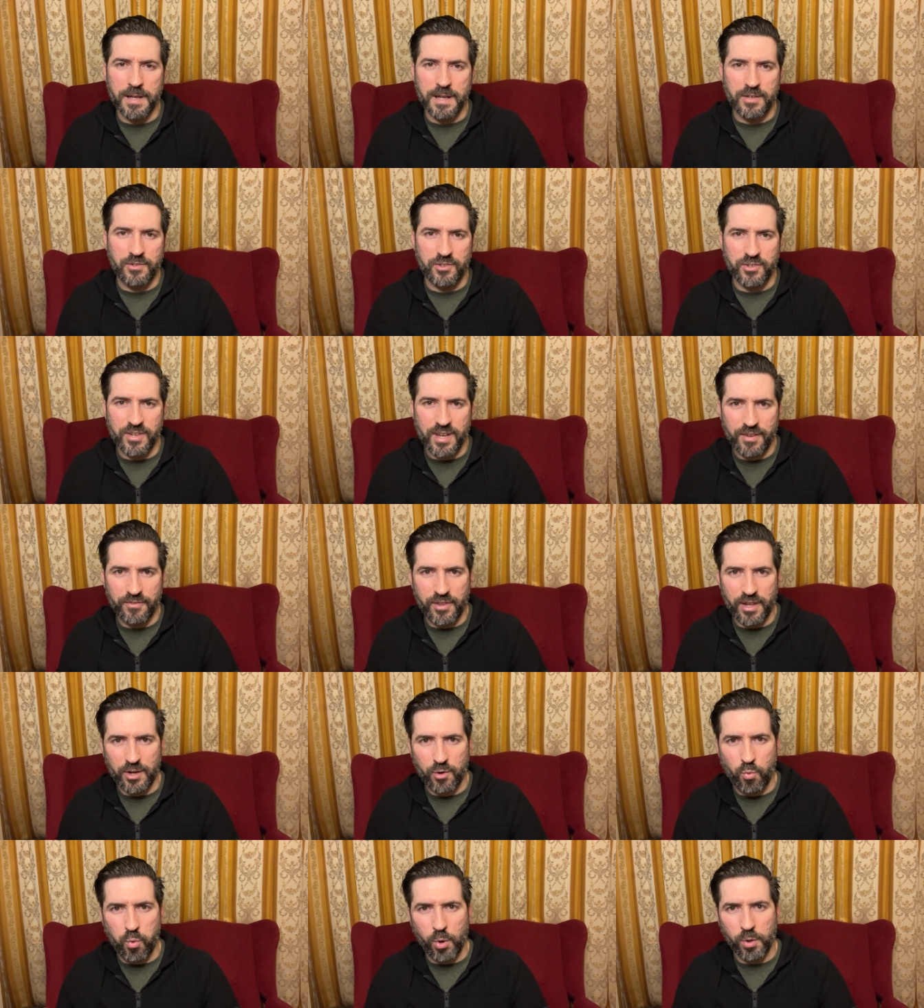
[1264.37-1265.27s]
It just has
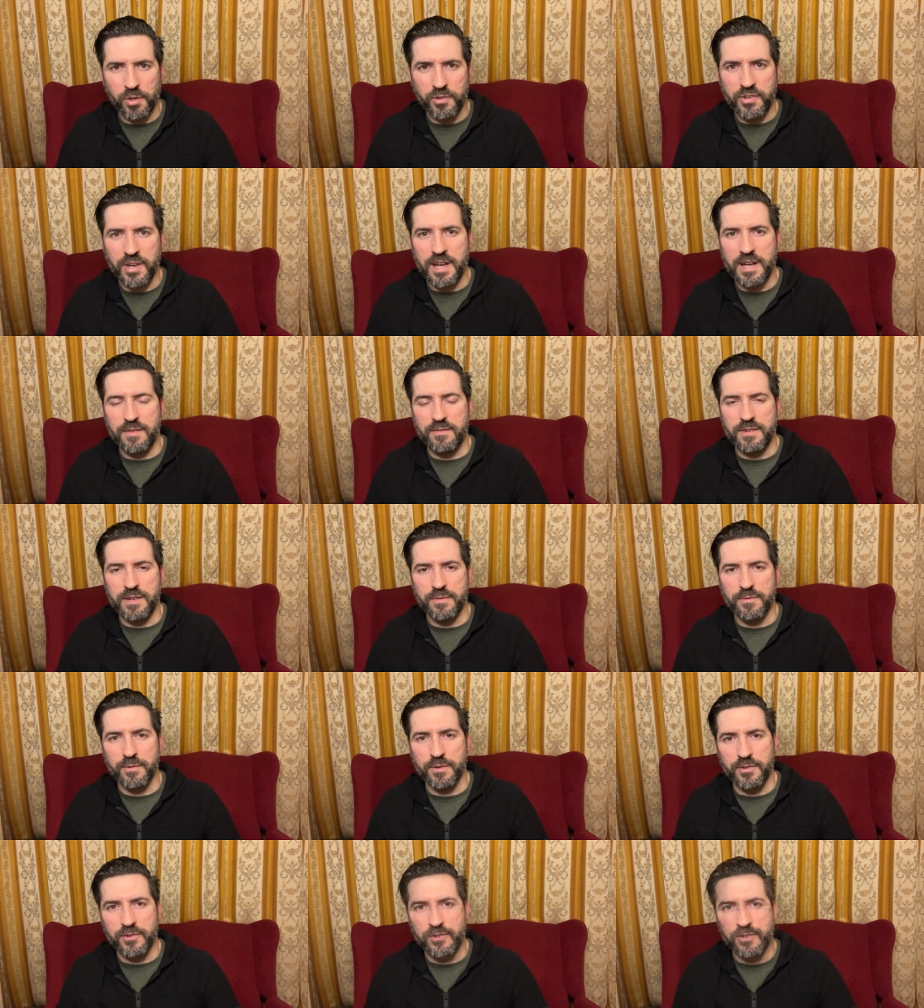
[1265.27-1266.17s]
that qualitative
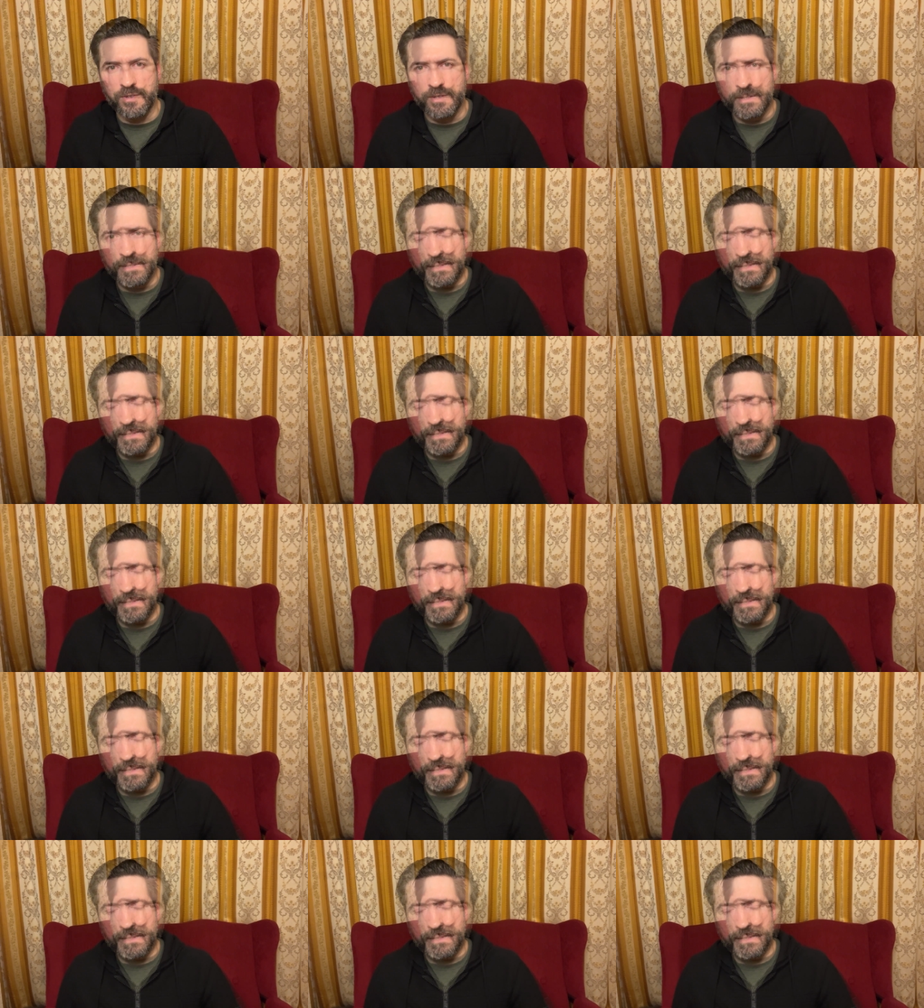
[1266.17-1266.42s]
difference.